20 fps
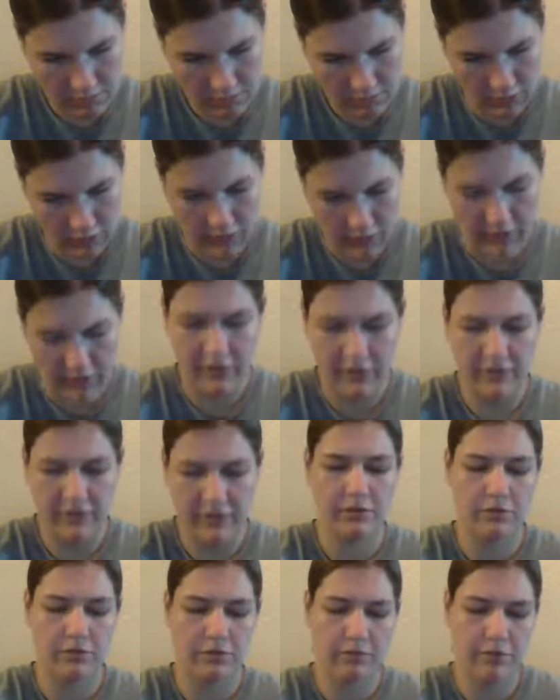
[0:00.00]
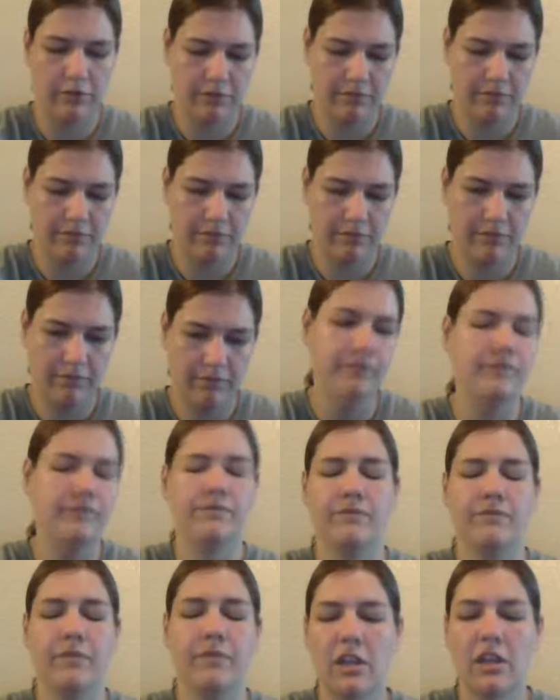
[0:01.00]
okay, this is the real
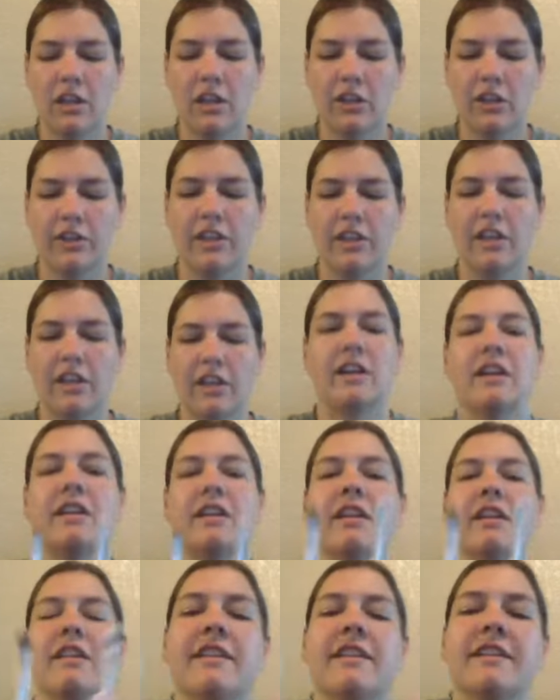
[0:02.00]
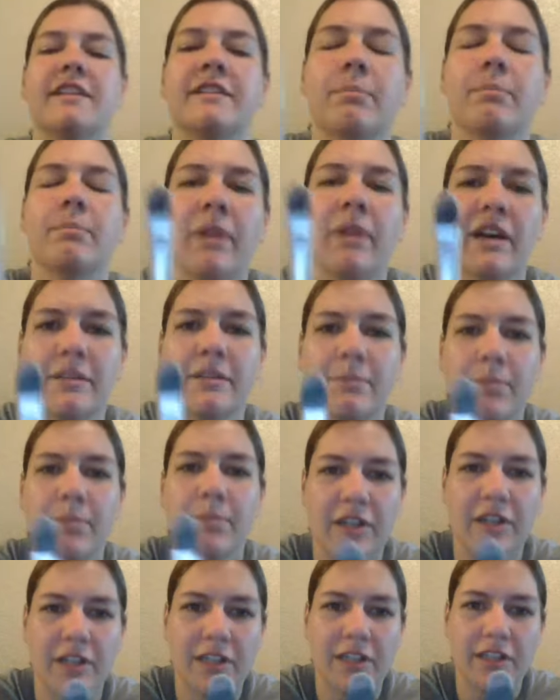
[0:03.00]
one. Looking on this bottom
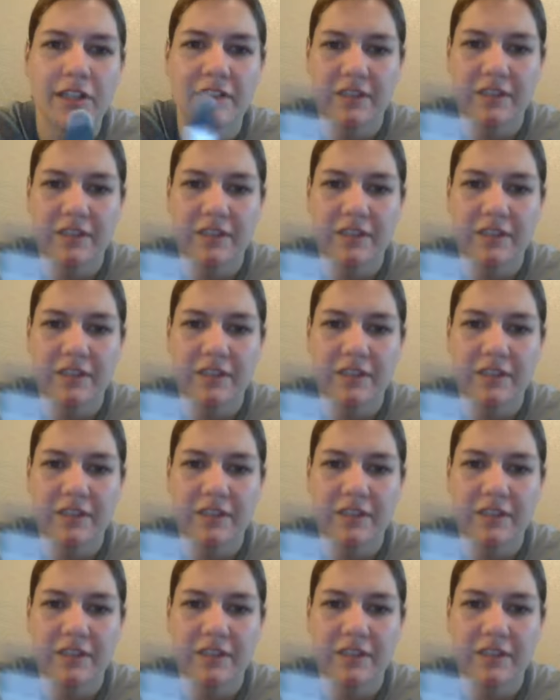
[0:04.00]
part,